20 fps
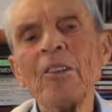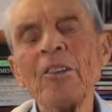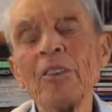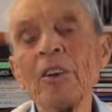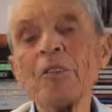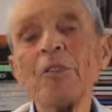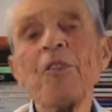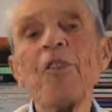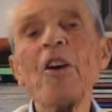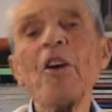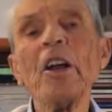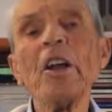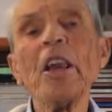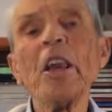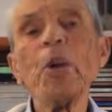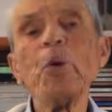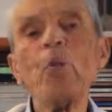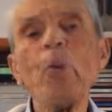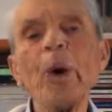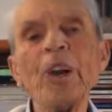So
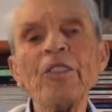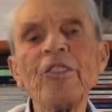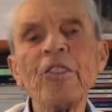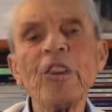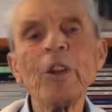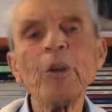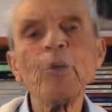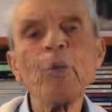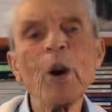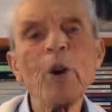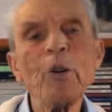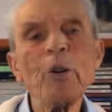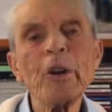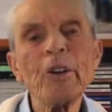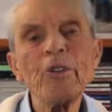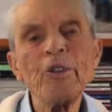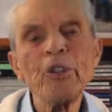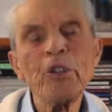finally, Wesley wrote a